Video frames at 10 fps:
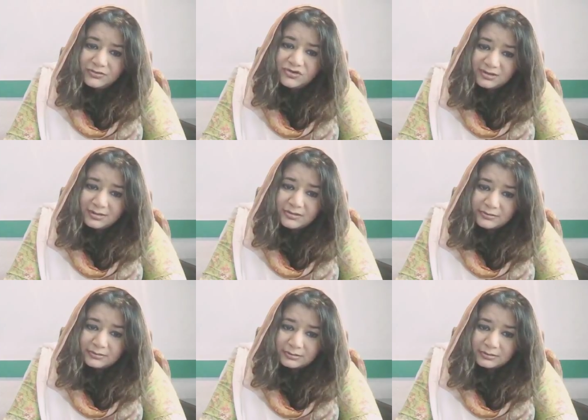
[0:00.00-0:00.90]

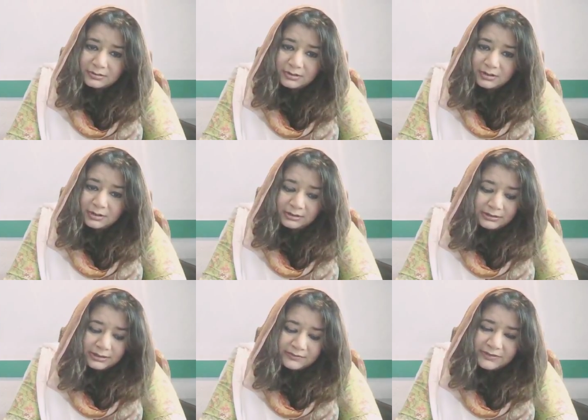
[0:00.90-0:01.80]
children.
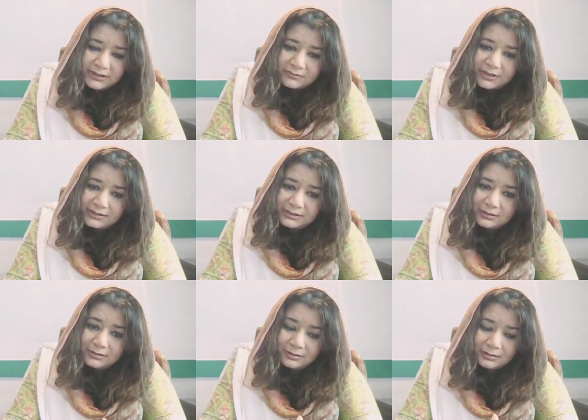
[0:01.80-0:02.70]
None of the Iranian